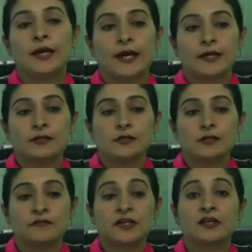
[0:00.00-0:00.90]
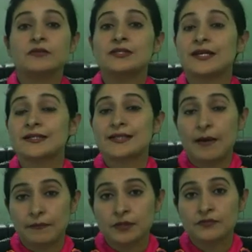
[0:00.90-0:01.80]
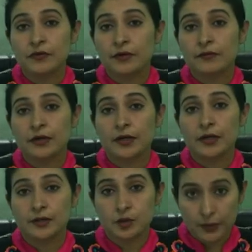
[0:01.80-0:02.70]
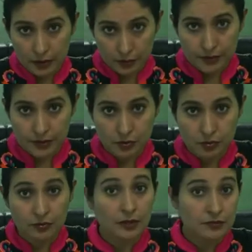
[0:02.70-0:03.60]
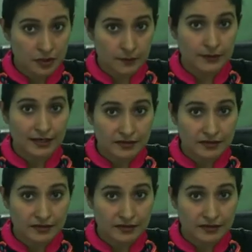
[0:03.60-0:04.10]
And uh, we can even take samples for uh, tuberculosis to rule out TB.